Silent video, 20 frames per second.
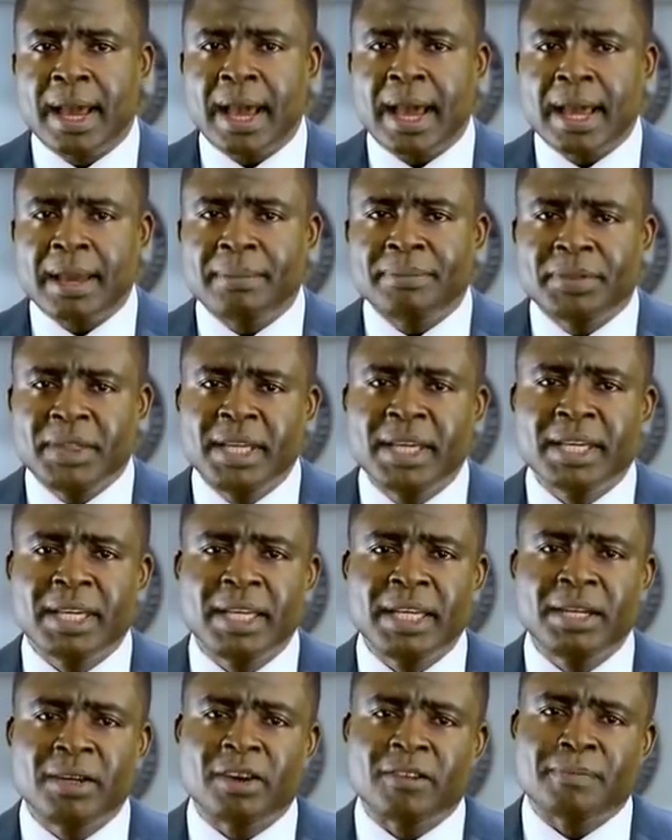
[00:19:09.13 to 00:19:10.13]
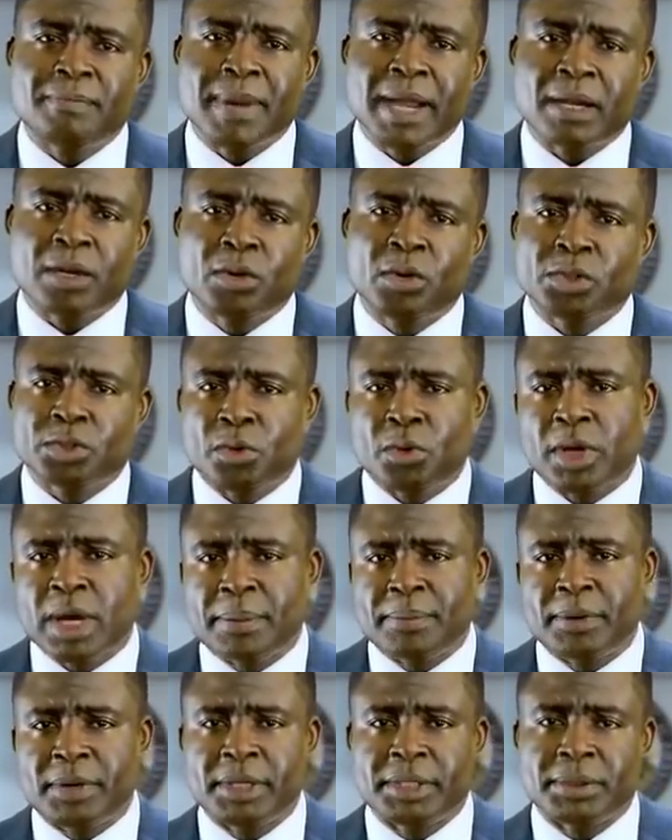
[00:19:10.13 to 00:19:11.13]
I am thinking of my close
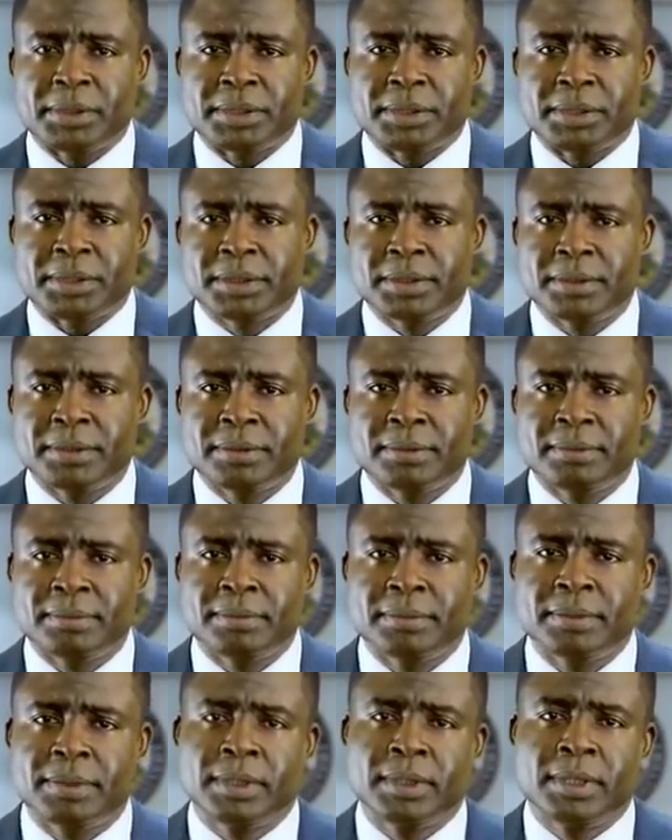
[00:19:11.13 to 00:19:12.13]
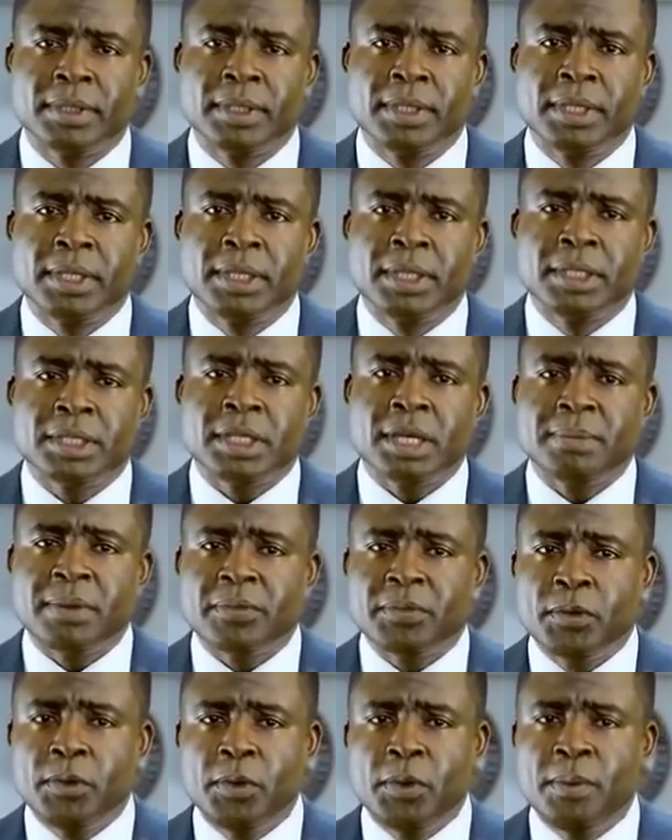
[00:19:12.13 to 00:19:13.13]
collaborators, some
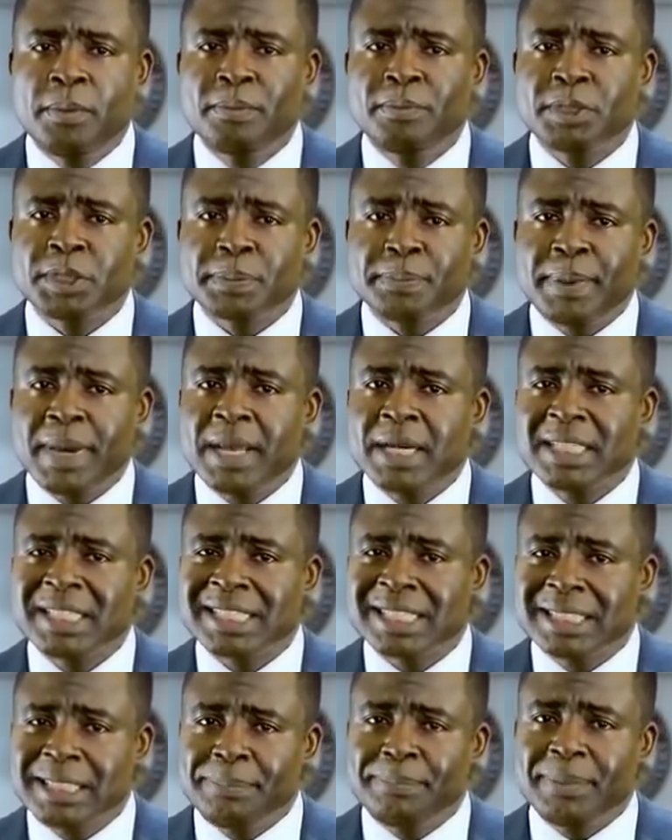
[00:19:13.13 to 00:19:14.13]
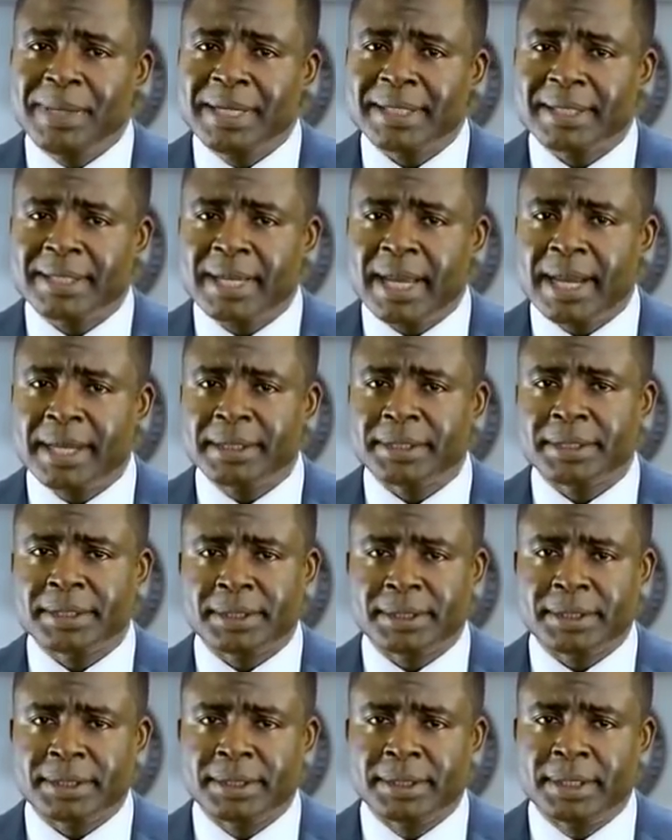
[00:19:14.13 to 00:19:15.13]
of whom spend sleepless
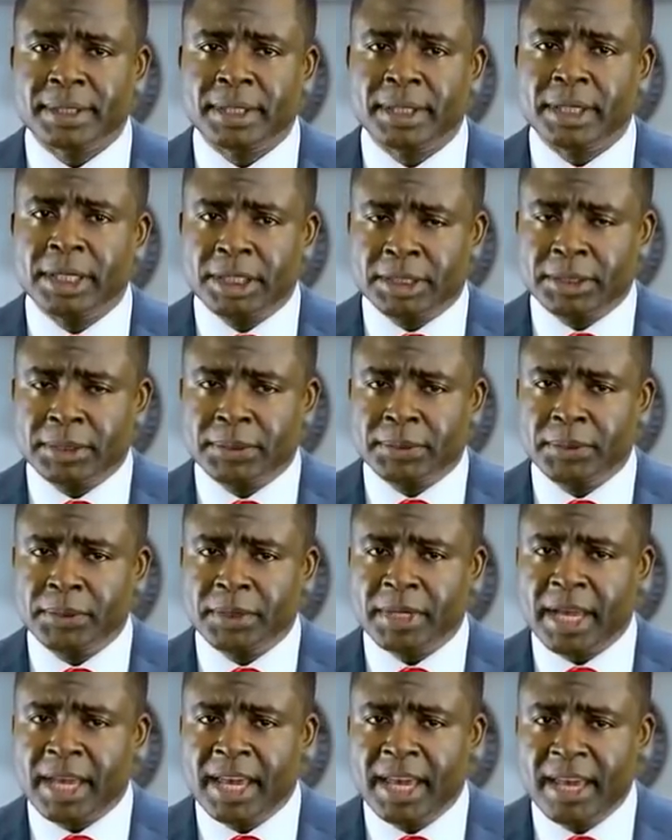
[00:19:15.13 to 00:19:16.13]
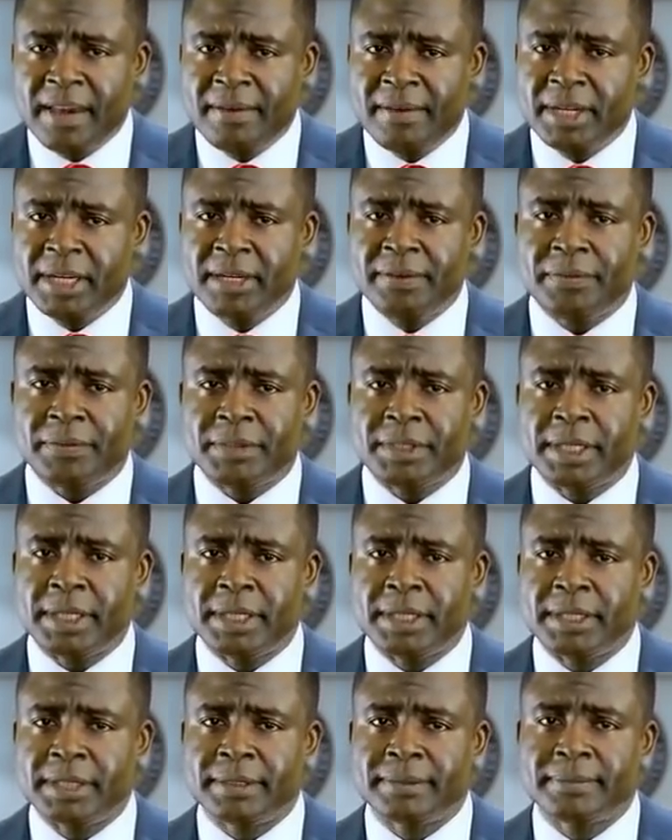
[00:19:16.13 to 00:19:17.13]
nights to do the heavy
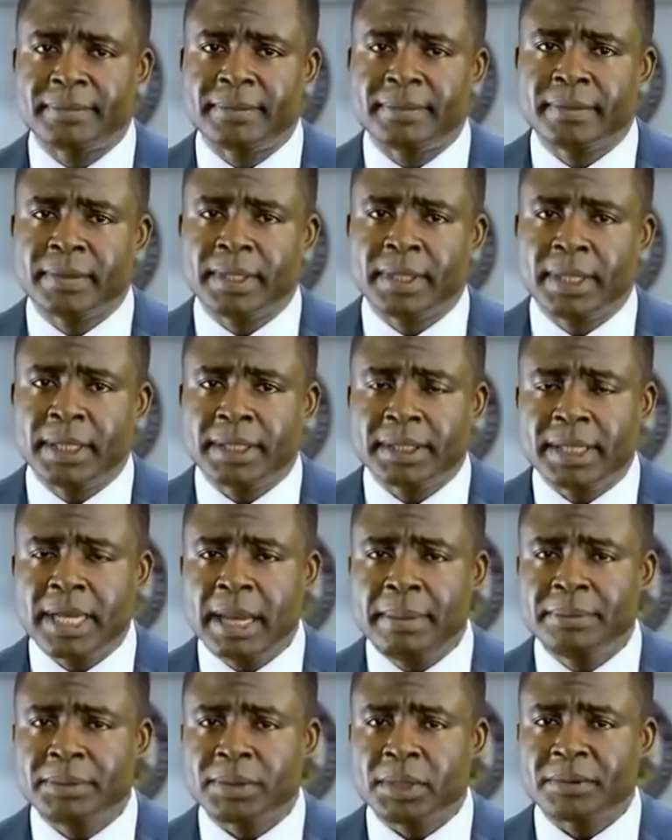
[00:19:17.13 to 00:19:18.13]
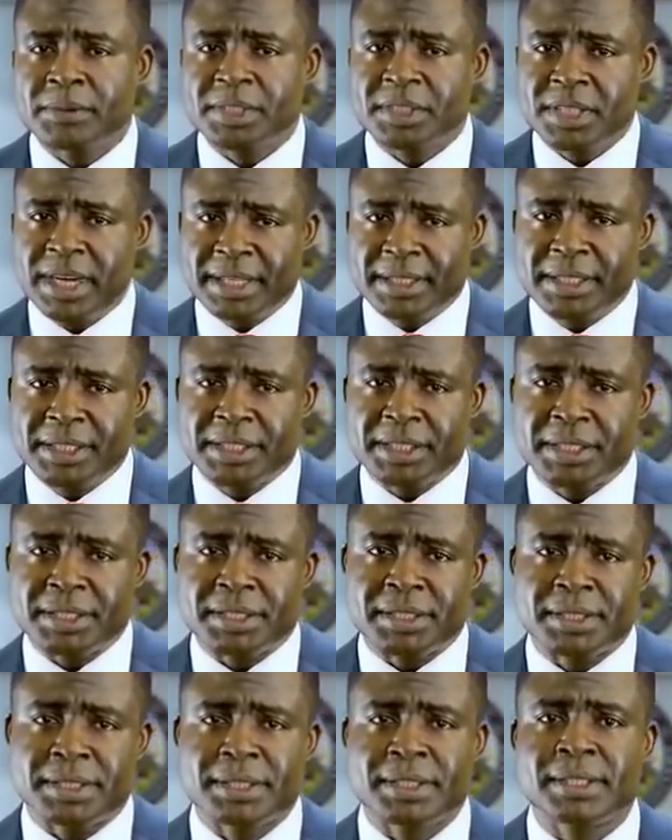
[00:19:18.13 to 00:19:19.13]
lifting in terms of
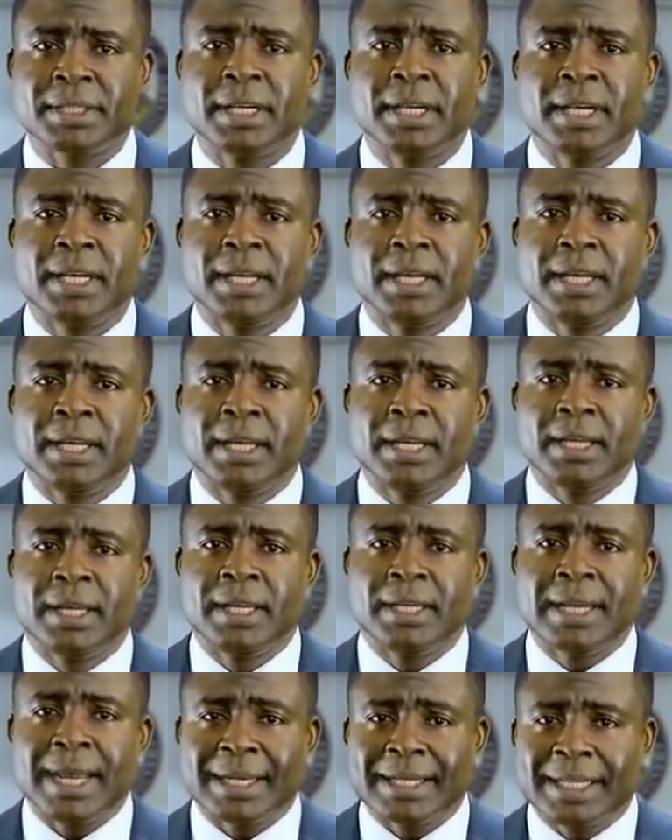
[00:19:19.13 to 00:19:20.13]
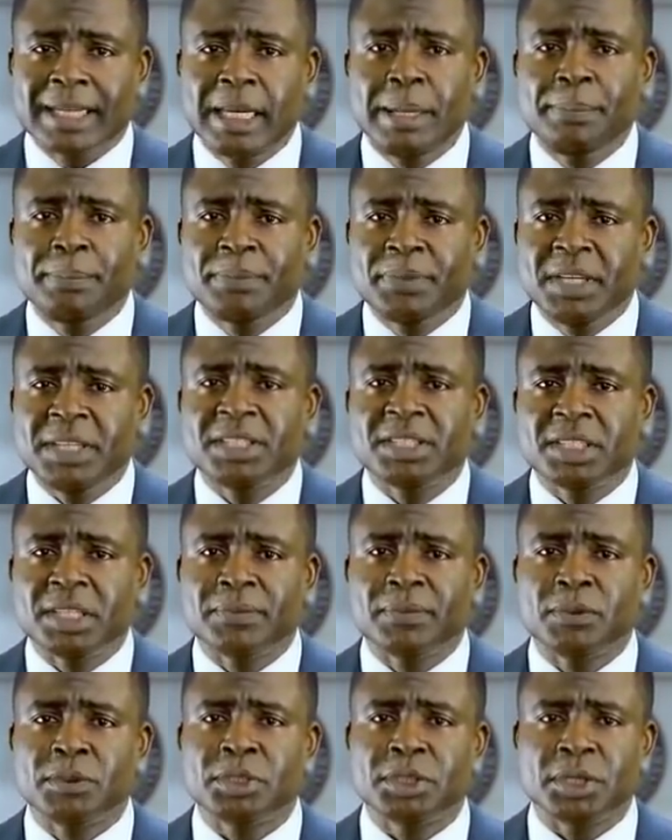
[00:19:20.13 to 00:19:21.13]
strategies that keep this
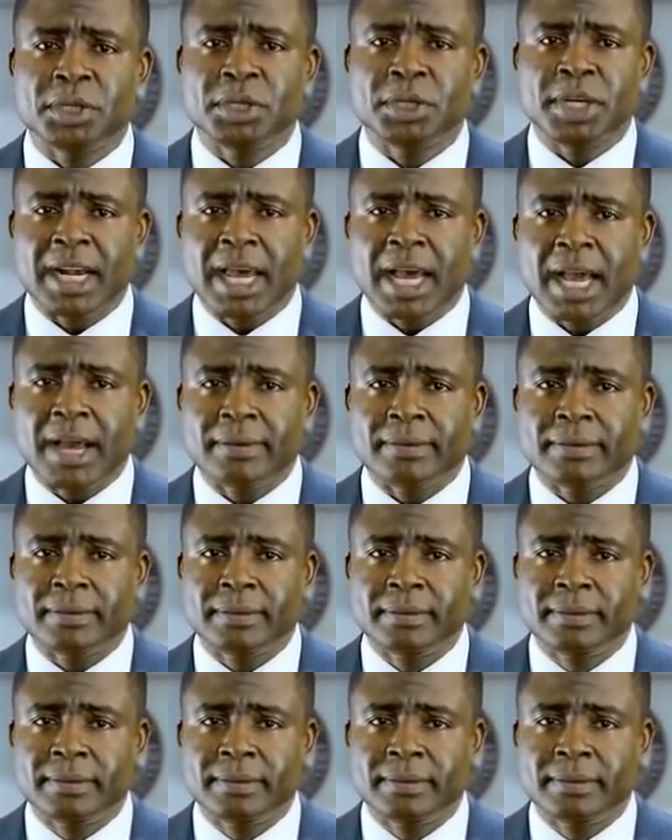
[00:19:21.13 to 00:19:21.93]
revolution alive.